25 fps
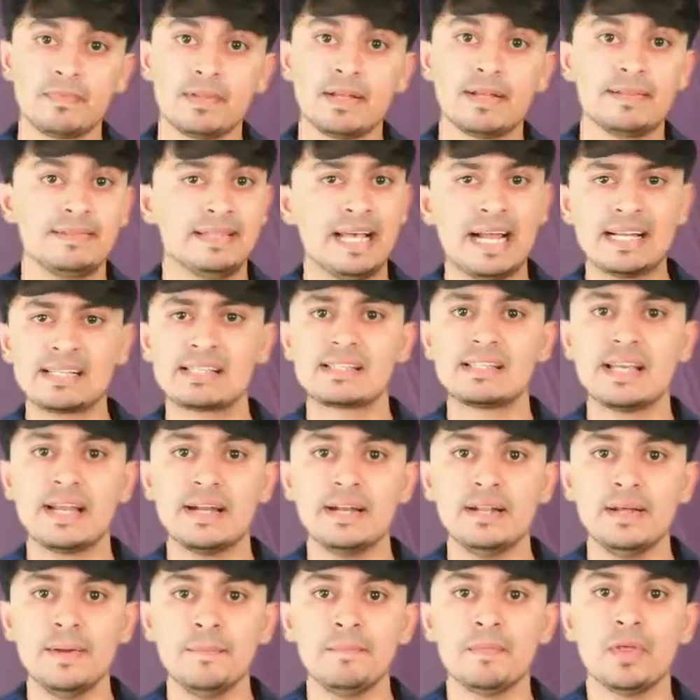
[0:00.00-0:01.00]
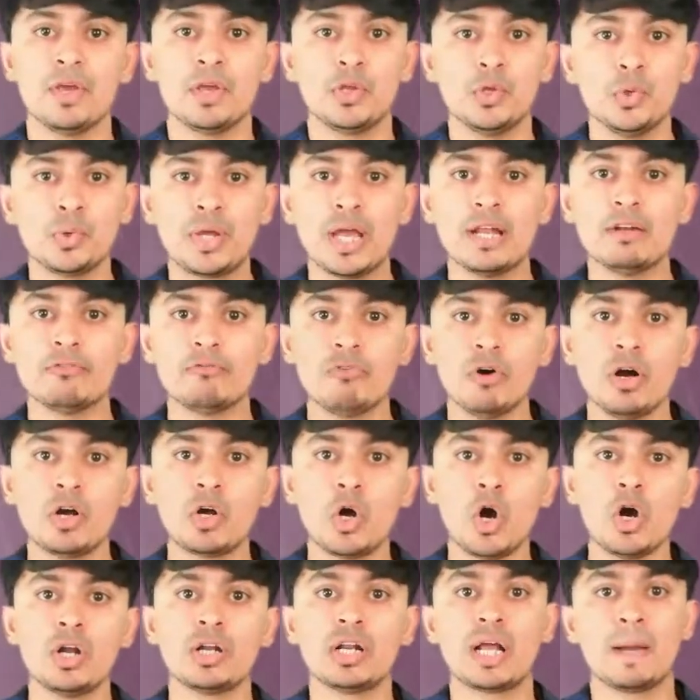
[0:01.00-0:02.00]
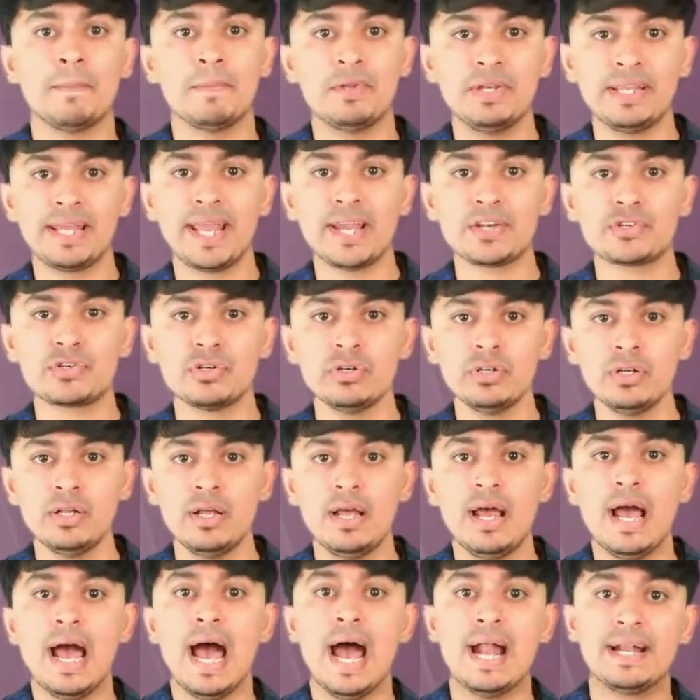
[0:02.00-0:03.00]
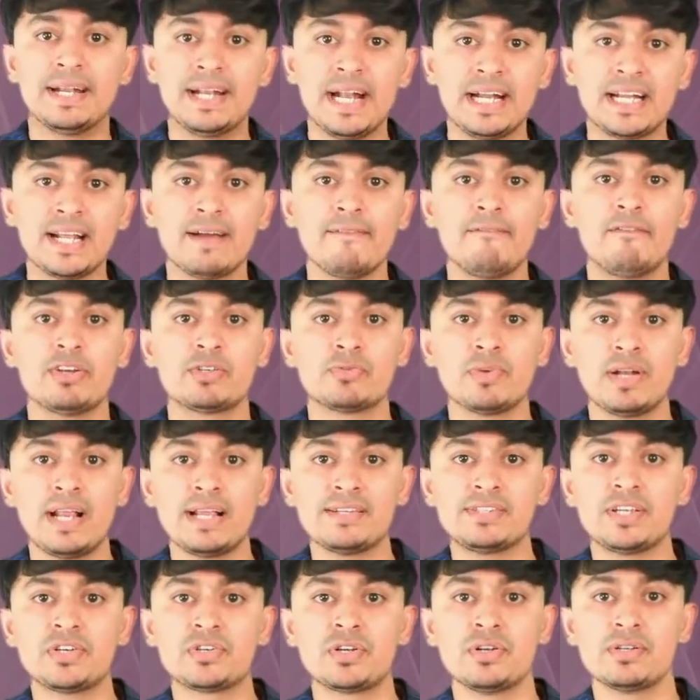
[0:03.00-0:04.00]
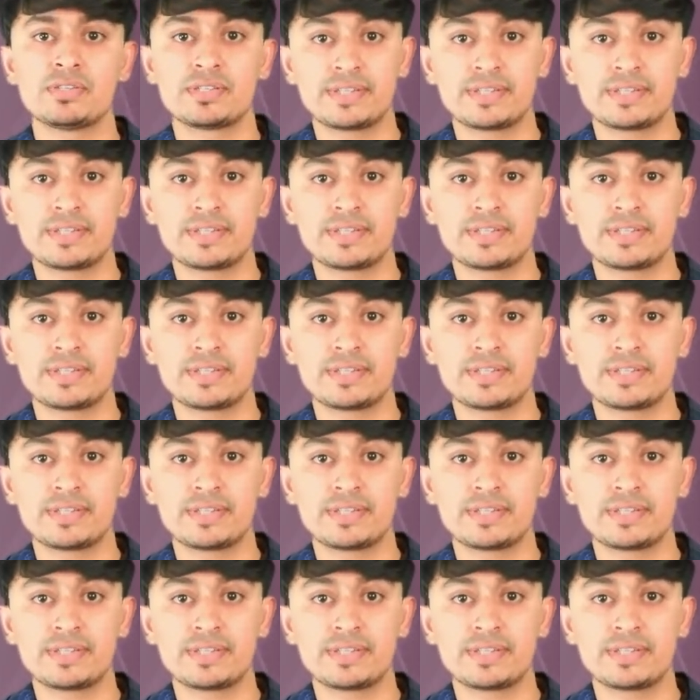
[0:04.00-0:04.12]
That said, you can work on communication and data visualization